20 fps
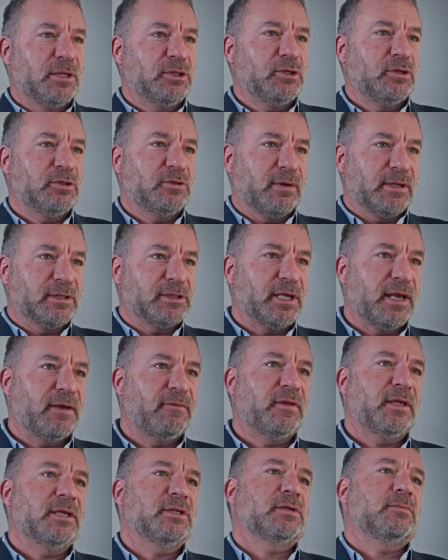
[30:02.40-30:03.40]
that's used around
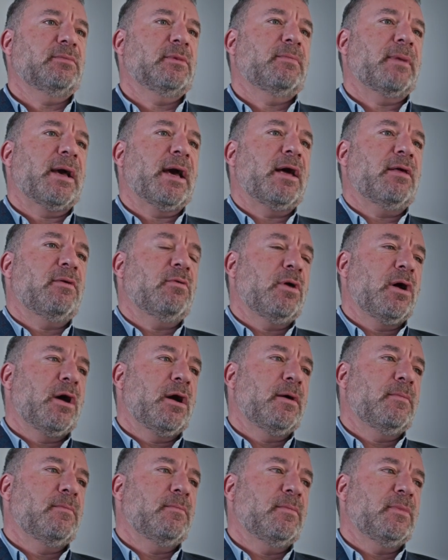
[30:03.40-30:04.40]
safetyism about
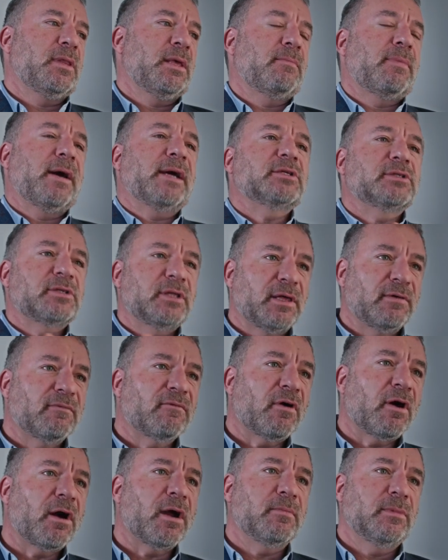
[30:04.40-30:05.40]
the impacts to the
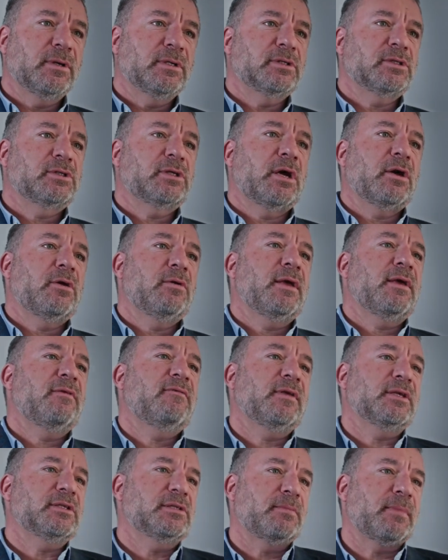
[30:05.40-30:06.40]
environment. So
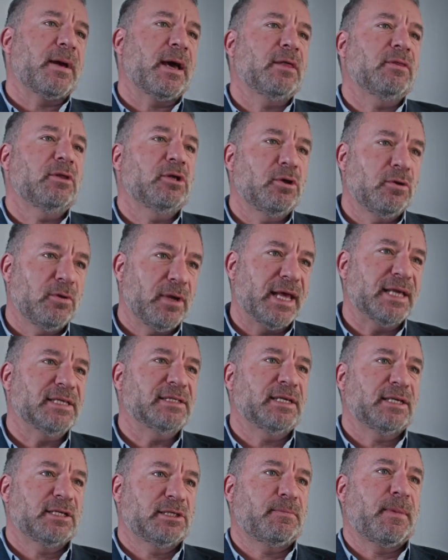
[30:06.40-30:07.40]
if it's about the
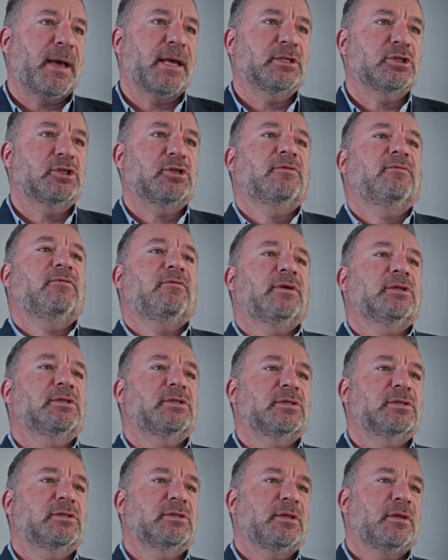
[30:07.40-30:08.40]
ULEZ expansion, for
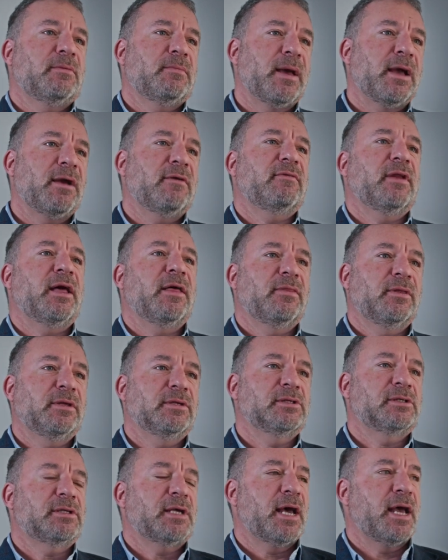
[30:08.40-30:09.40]
instance, that the Mayor of
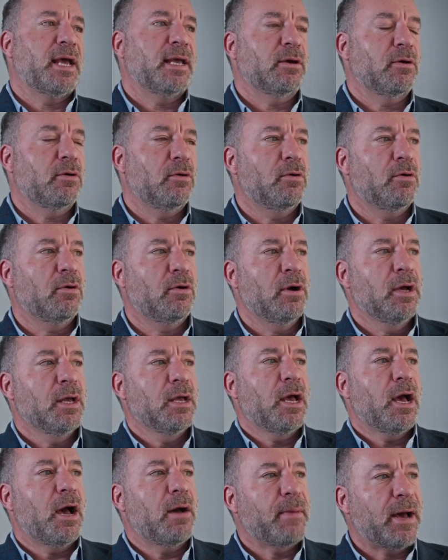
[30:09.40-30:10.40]
London's saying, or
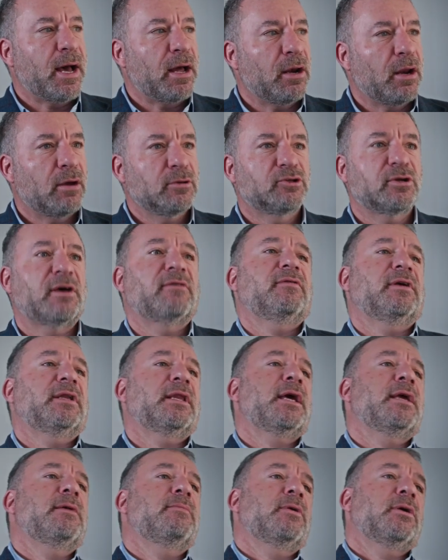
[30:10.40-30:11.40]
about low traffic
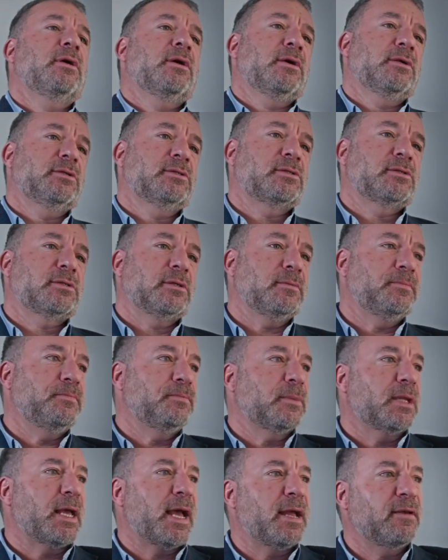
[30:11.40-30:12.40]
neighbourhoods
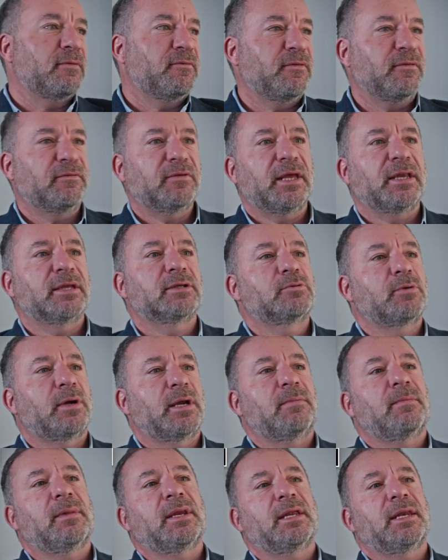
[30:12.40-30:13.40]
and 15 and
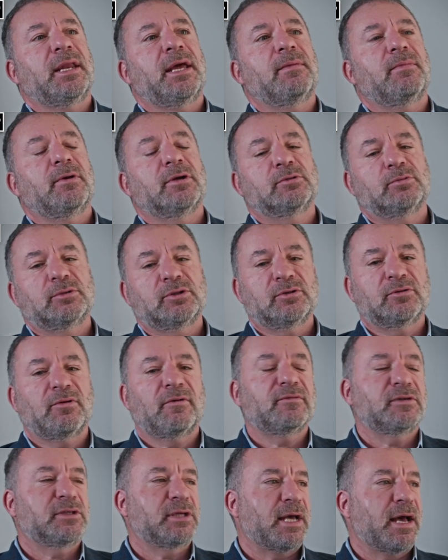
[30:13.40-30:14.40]
20-minute neighbourhoods, which
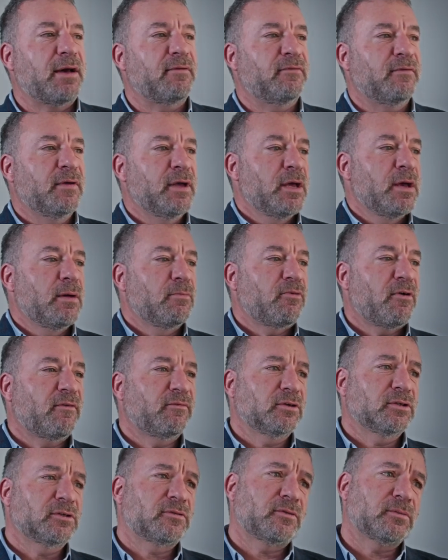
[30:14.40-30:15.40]
obviously have
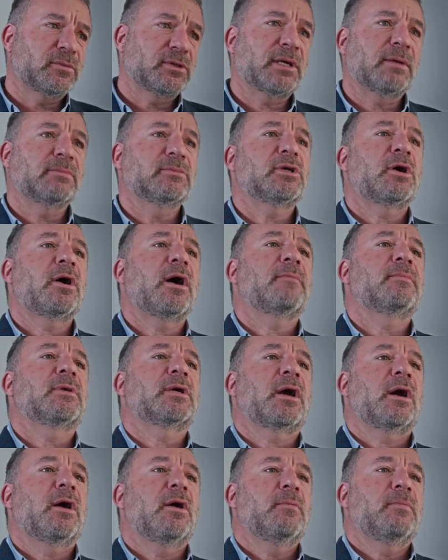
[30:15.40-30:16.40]
provenance from some time
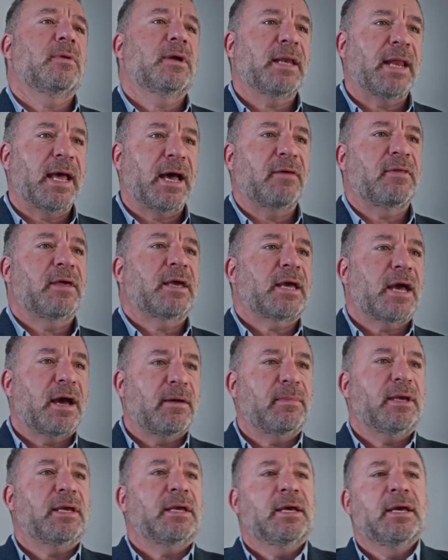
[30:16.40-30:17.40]
ago, but now they're
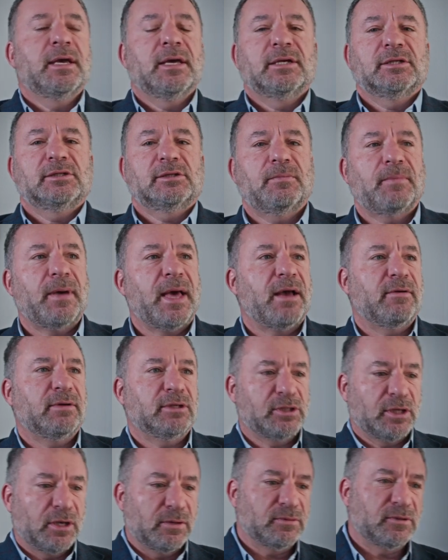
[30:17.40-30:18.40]
coming to bear
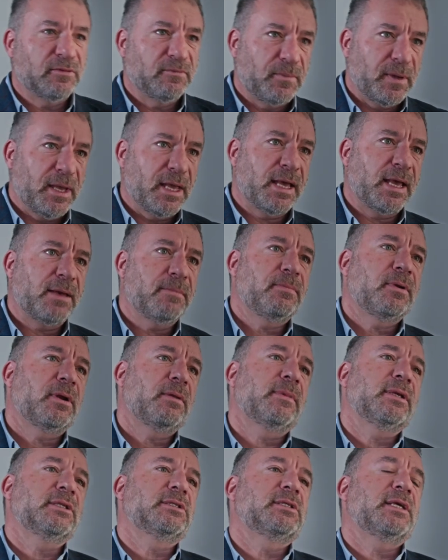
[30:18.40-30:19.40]
in terms of being
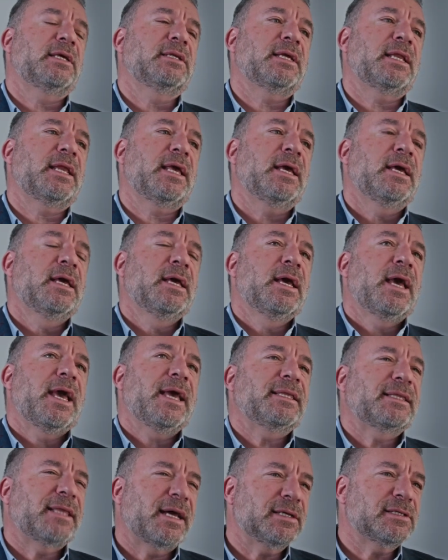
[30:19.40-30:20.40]
implemented. And
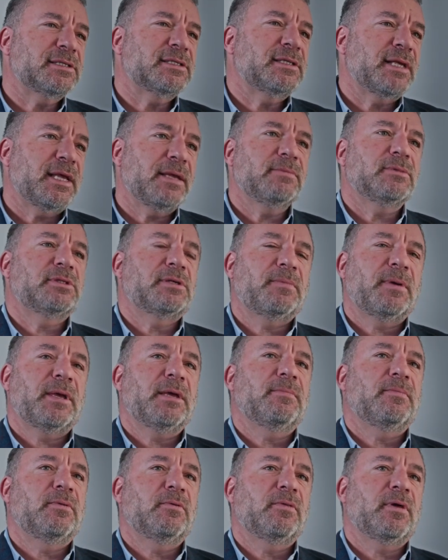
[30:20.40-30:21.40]
it does seem to
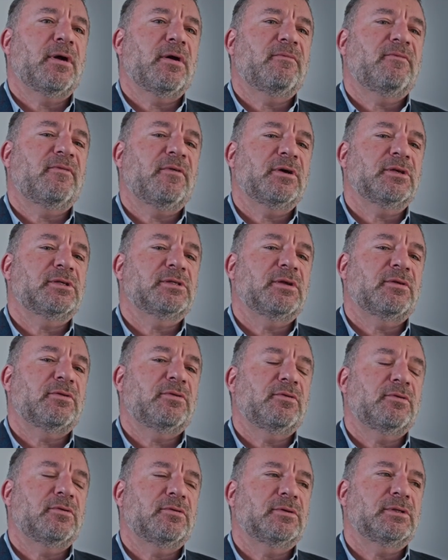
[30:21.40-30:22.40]
people that at first that
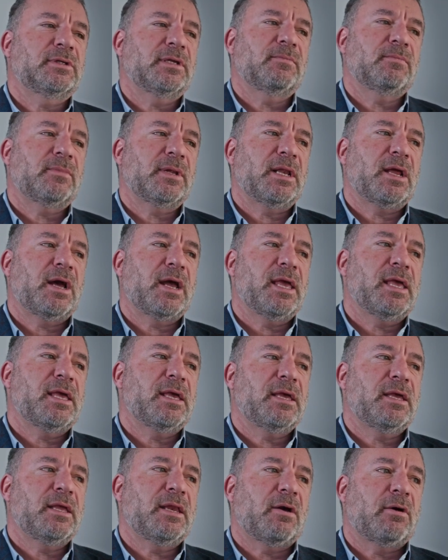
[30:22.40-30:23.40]
thought, didn't like,
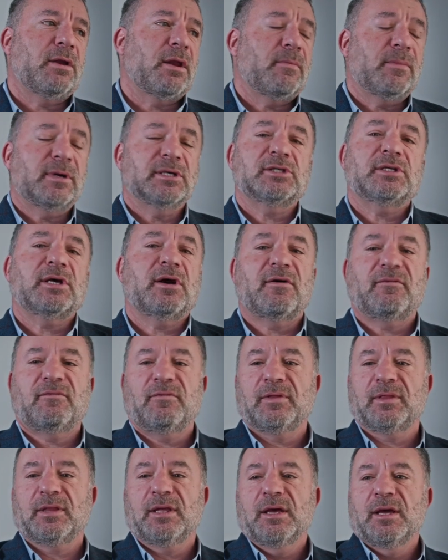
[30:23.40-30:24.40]
you know, I know myself
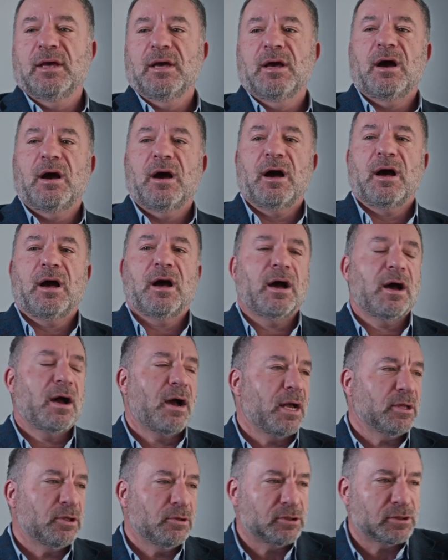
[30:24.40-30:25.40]
when
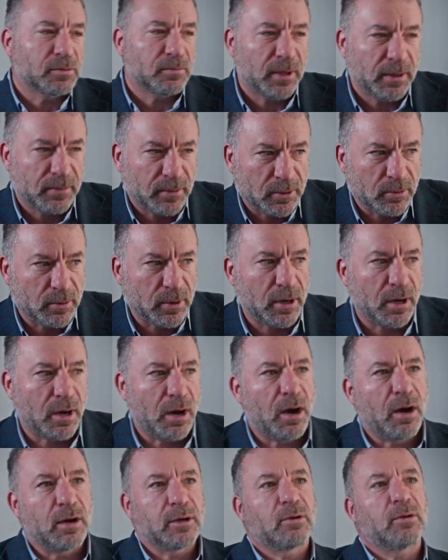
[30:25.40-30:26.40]
I knew some people who were
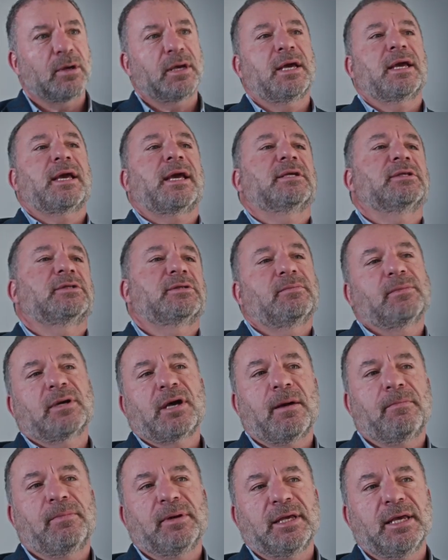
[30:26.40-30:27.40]
arguing against them a
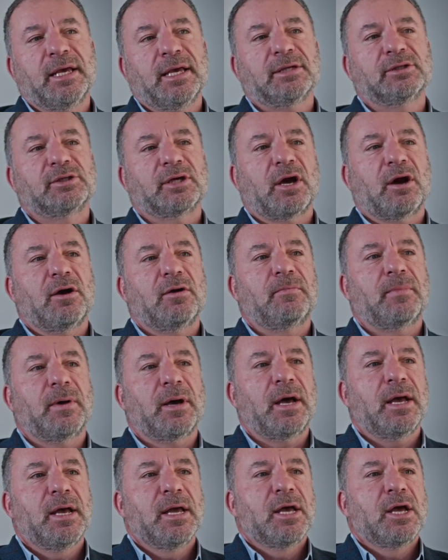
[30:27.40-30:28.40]
couple of years ago,
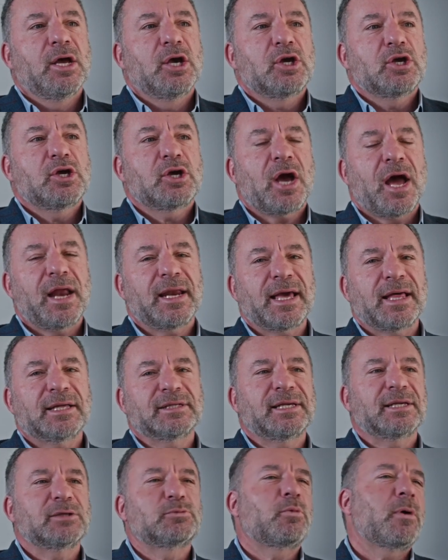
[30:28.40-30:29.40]
but you kind of get a
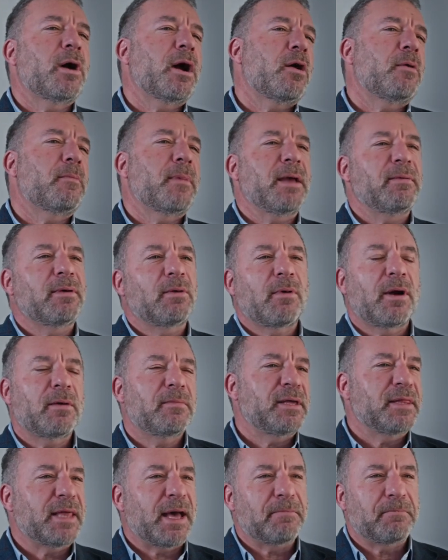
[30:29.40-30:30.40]
sense, well, maybe it won't
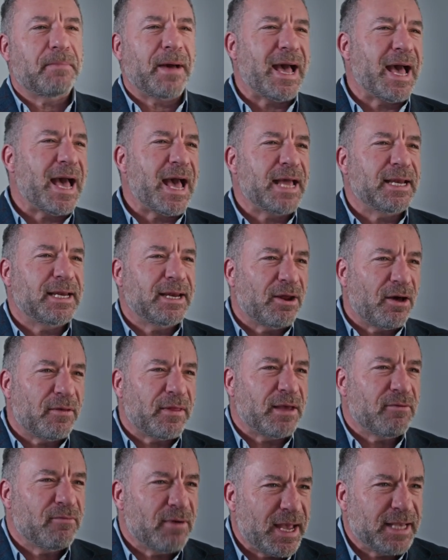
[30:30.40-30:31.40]
be that bad. And
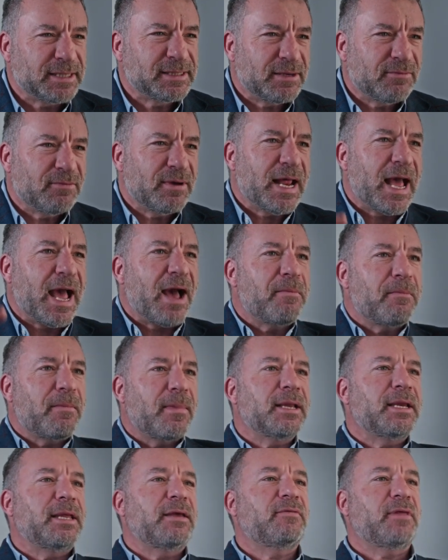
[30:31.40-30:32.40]
is it really, how
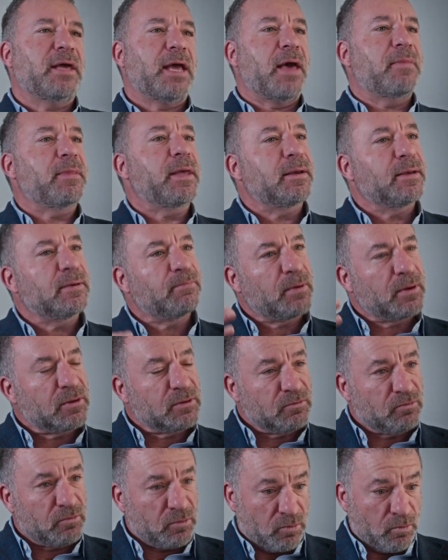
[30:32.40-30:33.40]
many of it? And then, but
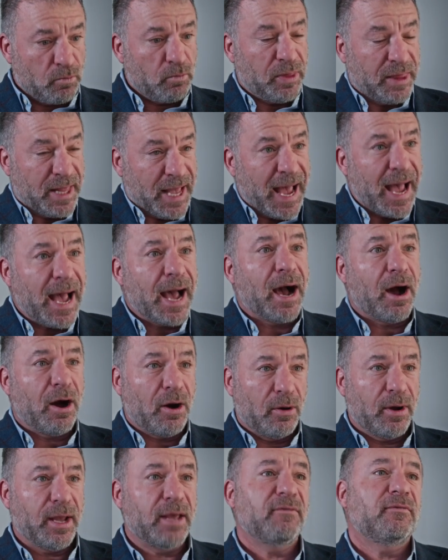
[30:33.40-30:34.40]

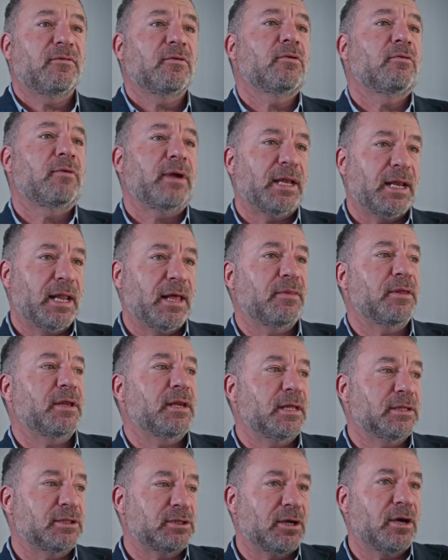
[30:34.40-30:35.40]
now, if you're in London
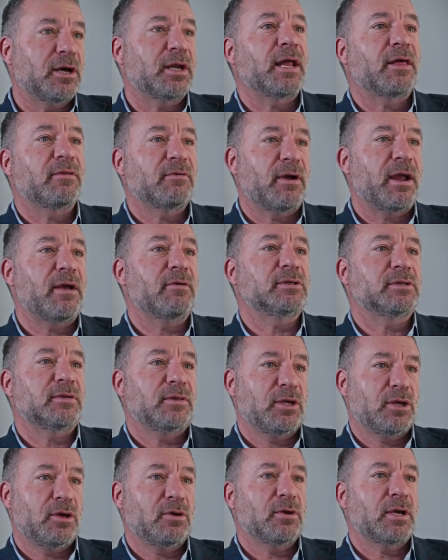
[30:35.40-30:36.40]
and certain other areas in
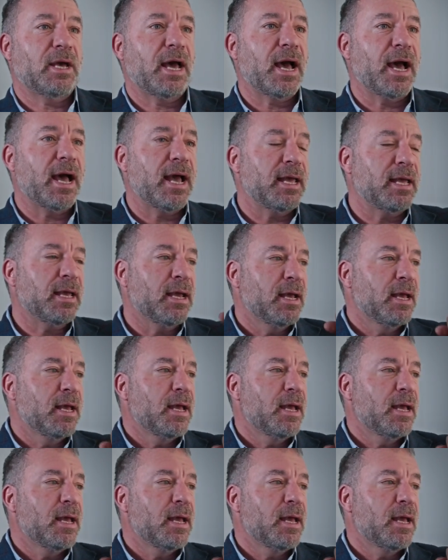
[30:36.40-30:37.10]
the UK,